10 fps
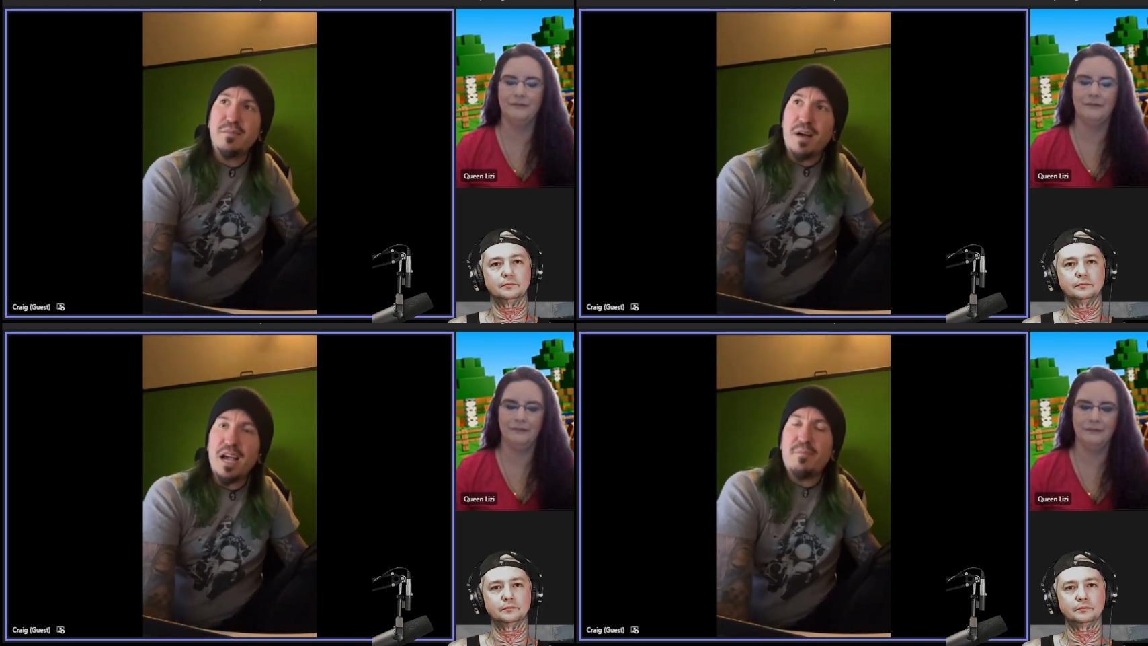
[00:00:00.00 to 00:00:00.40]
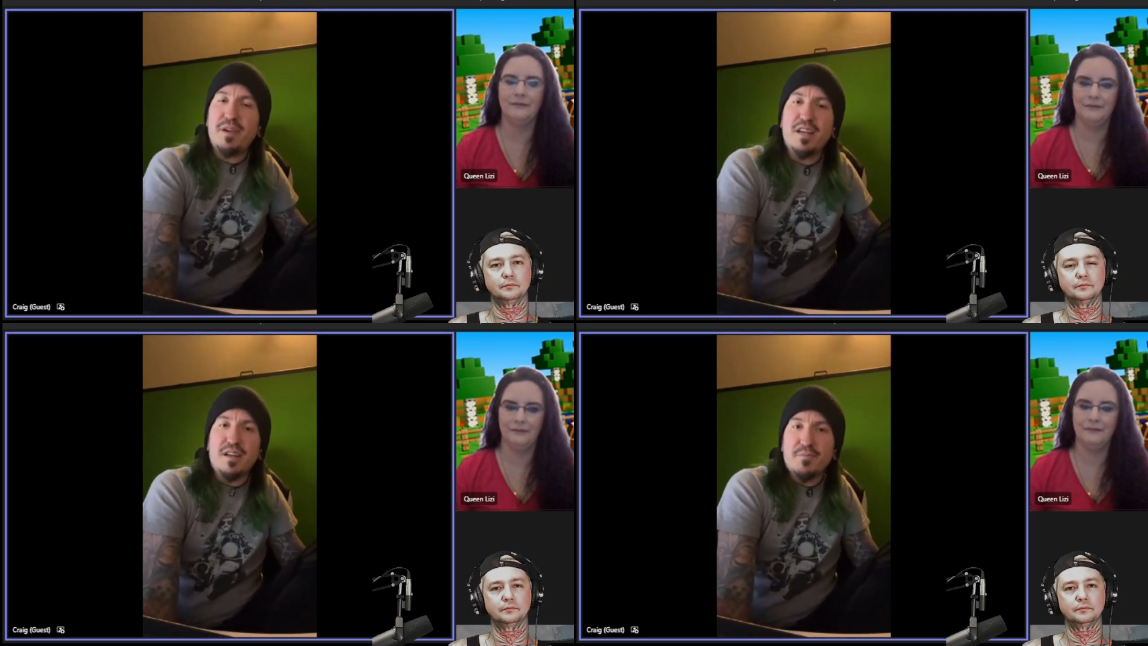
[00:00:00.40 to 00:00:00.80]
Speaker 1: in my
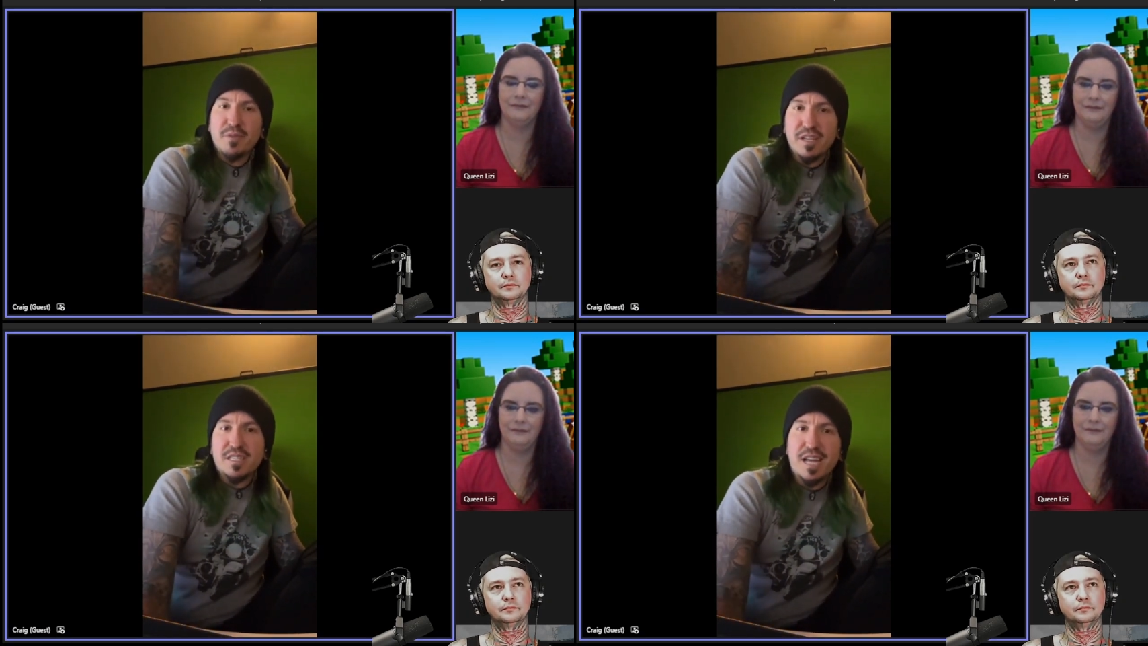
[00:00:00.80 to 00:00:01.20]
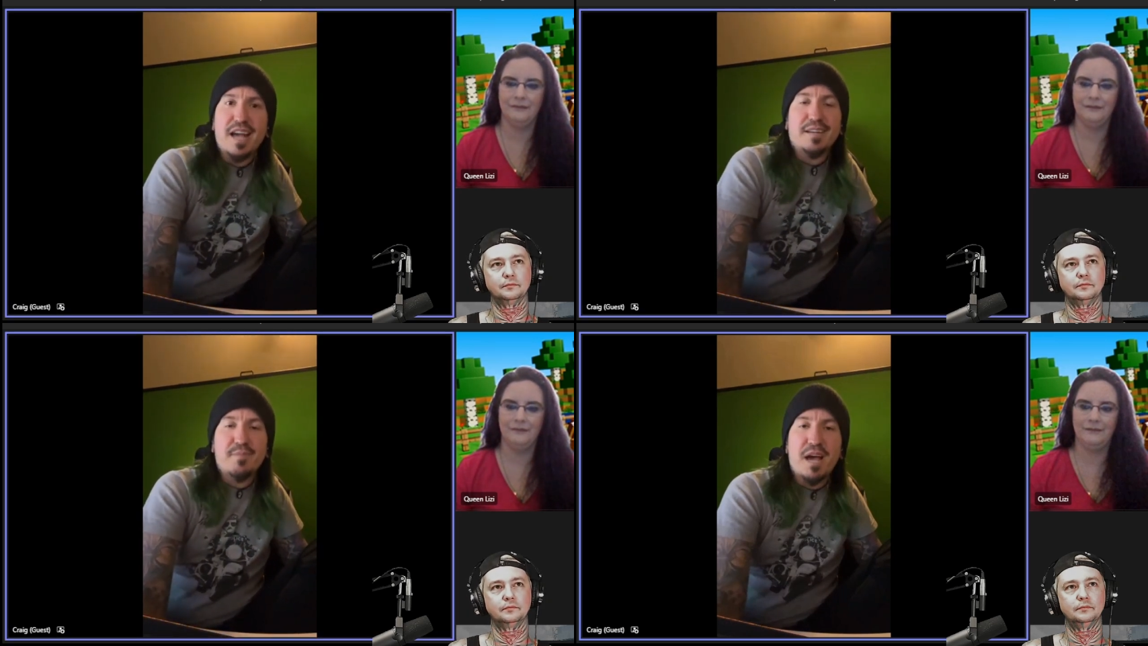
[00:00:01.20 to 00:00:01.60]
opinion, a pretty
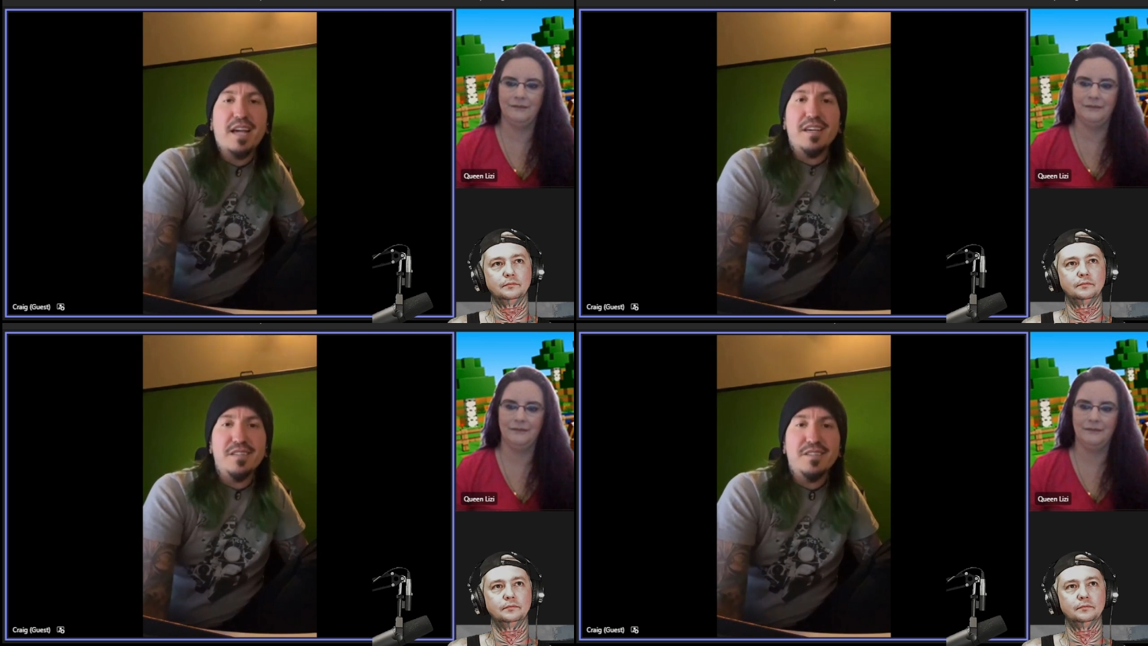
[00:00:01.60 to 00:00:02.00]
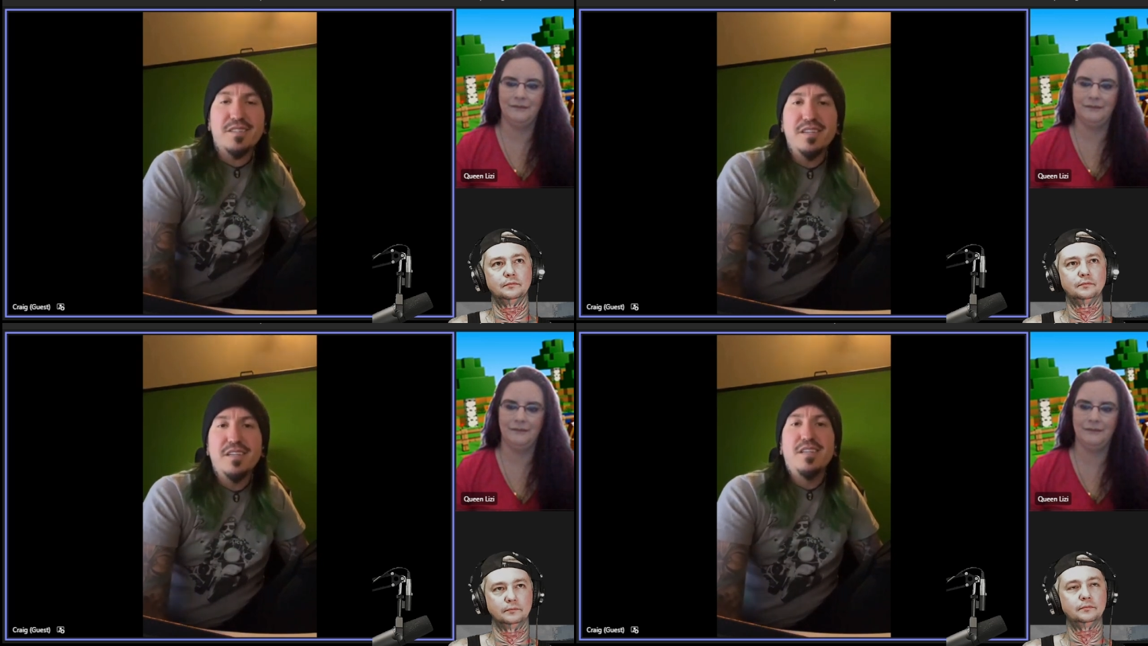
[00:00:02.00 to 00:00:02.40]
stacked
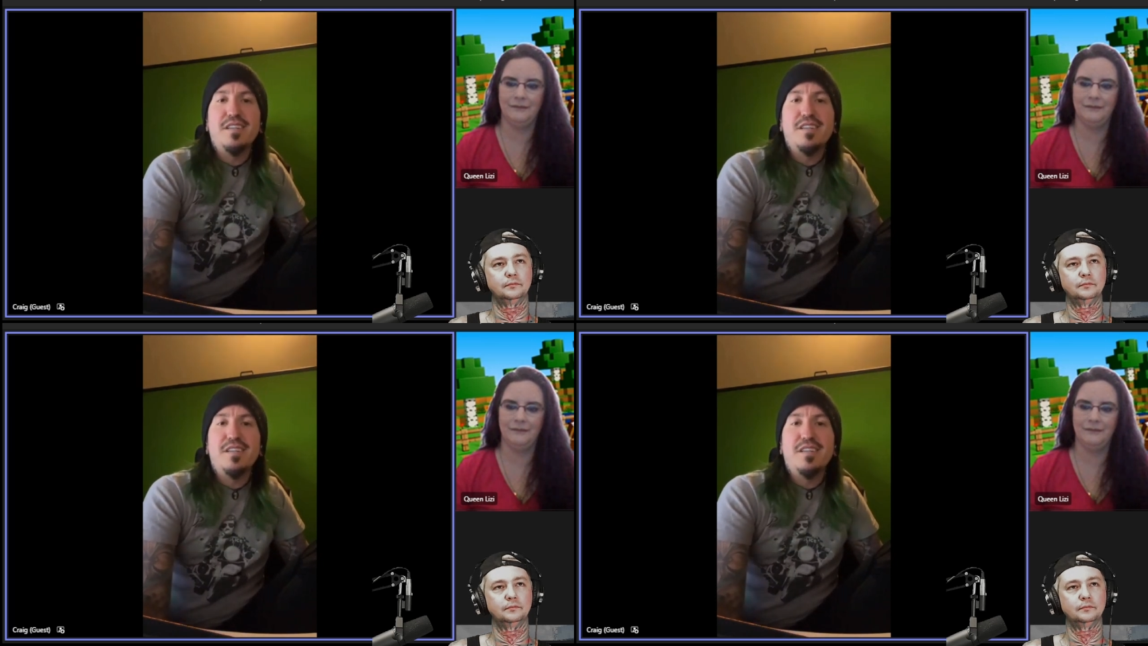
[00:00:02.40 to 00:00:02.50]
package.